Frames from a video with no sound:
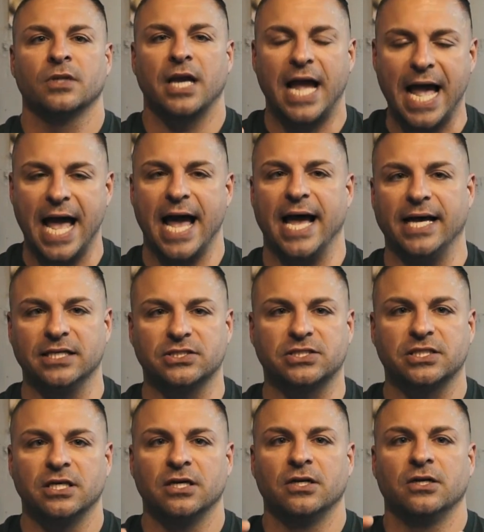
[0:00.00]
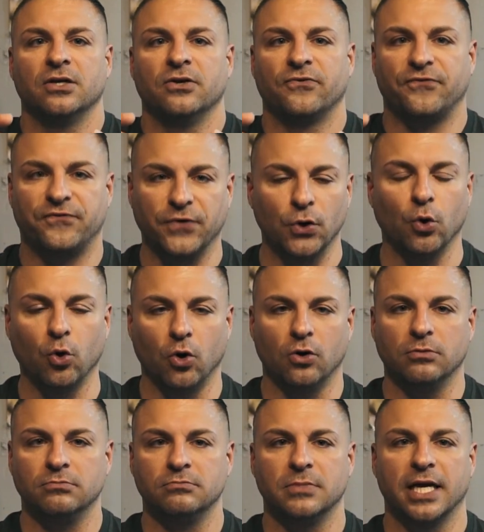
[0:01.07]
as
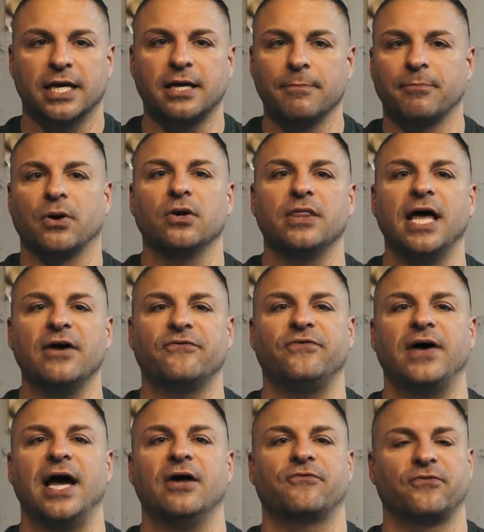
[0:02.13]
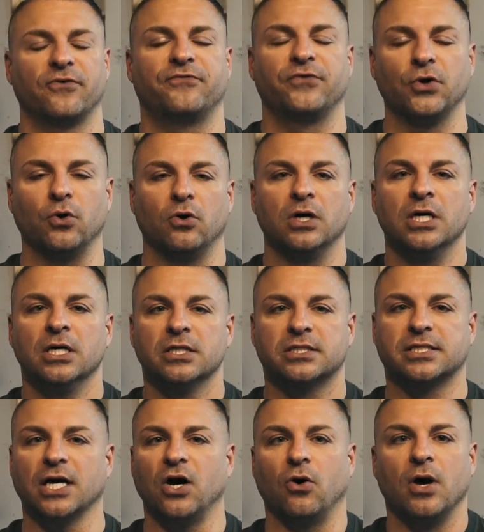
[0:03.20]
fuel. It can burn that fat for fuel.
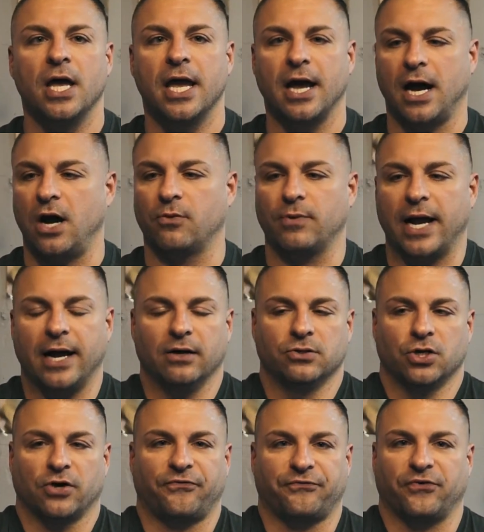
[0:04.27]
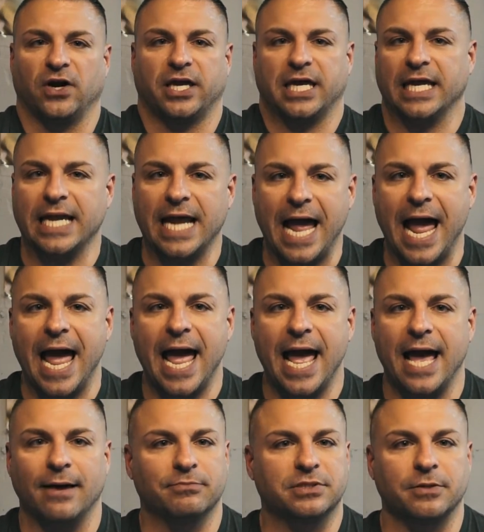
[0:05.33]
So around your freaking
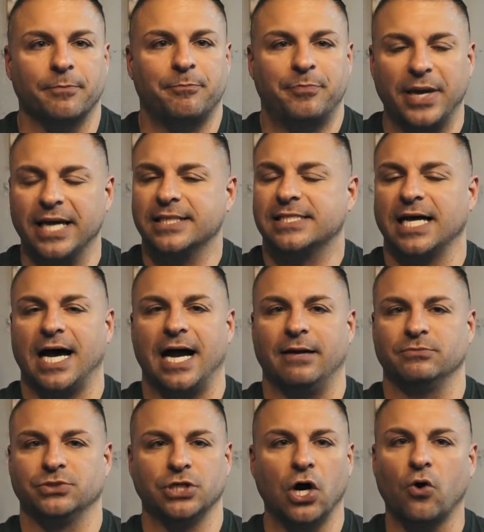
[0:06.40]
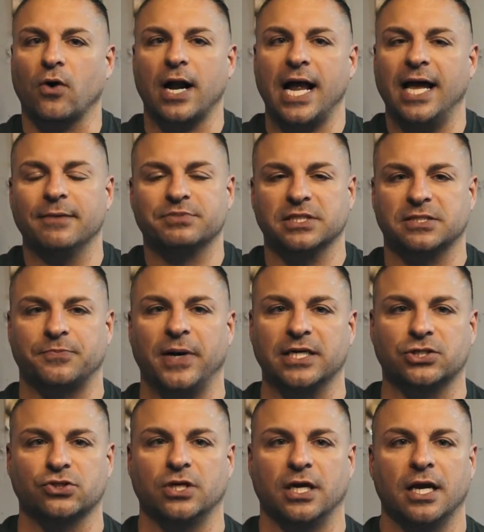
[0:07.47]
abs, big time, lower abs
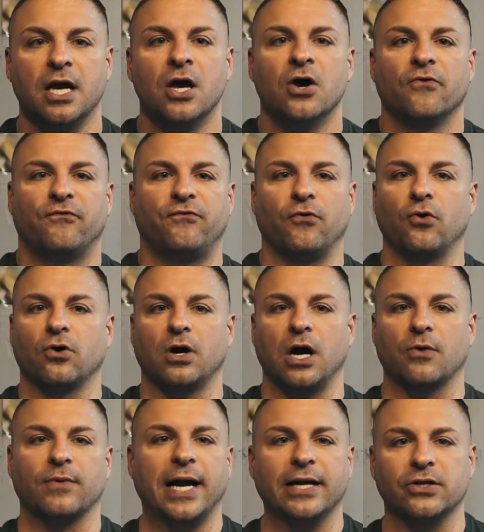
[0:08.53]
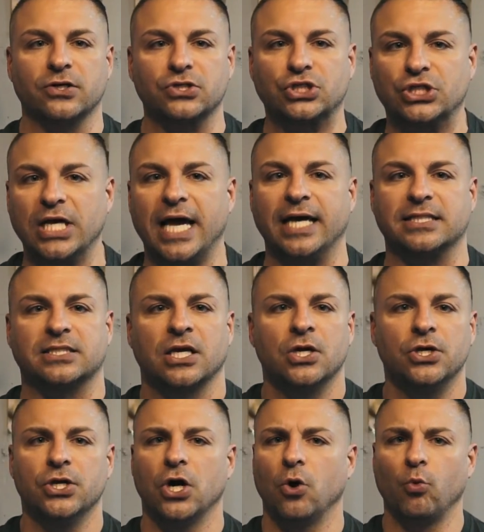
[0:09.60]
especially, for around your
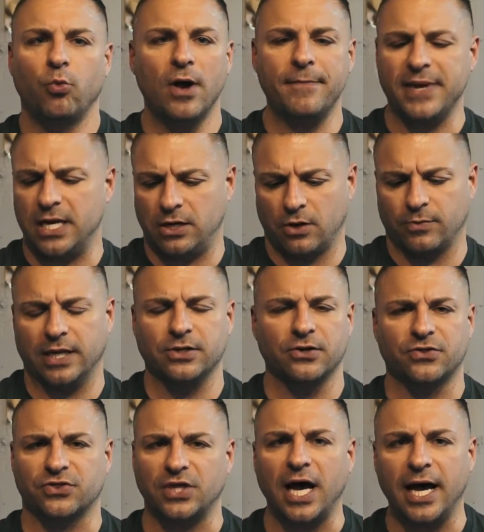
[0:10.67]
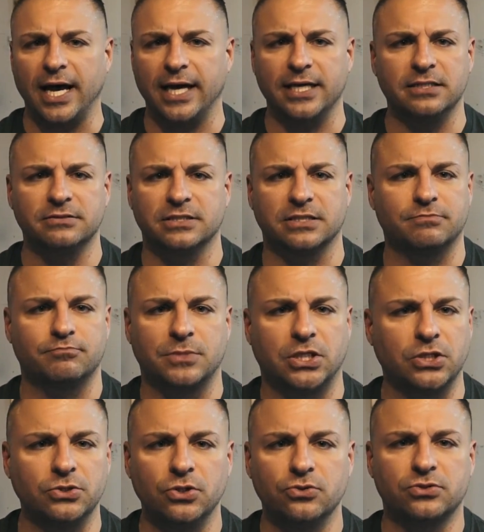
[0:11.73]
chest, you know, women, around your thighs,
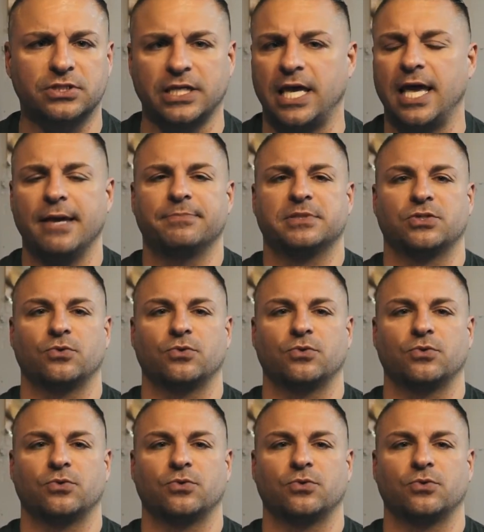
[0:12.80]
glutes, hips,